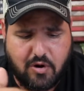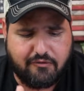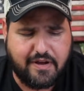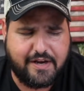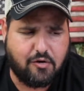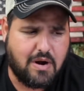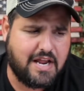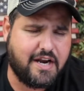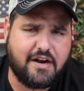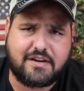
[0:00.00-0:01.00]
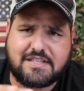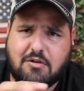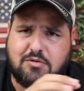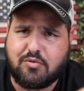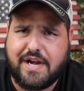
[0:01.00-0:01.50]
Quick video right here because I
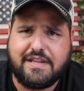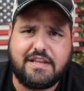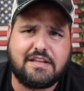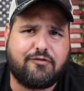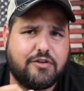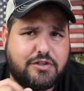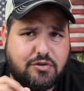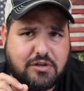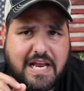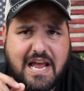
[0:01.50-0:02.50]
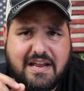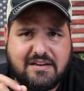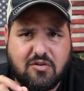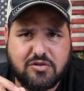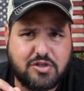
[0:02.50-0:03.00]
was reading this from
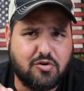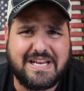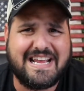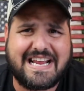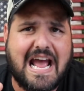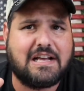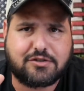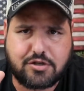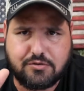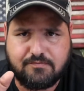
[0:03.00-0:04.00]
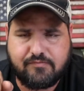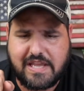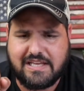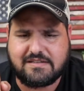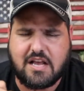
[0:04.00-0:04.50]
Julian Castro.
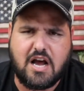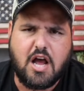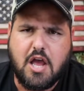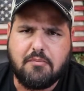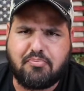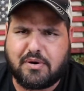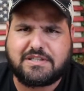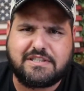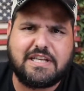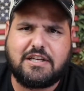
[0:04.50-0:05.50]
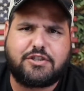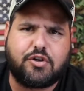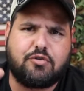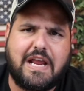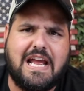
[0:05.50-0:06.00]
He's a
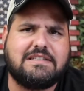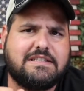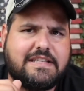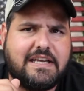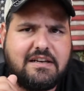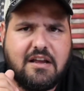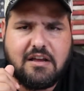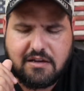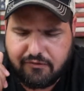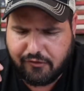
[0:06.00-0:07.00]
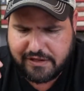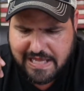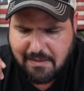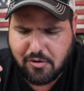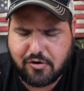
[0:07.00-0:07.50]
presidential candidate for the
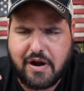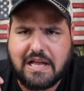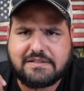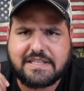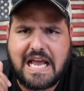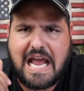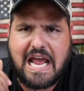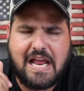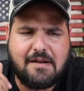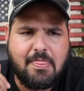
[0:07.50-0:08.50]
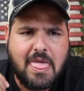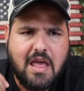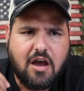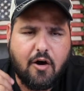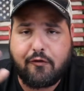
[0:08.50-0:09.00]
Democrats. And,
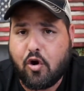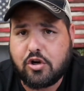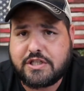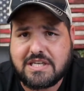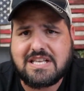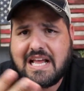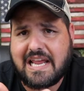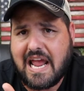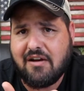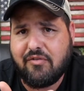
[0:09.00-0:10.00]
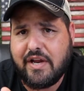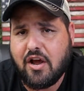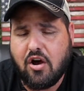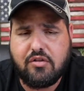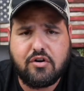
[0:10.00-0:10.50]
of course, just like every
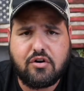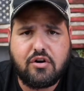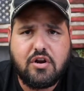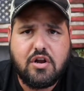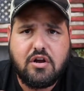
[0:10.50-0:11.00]
other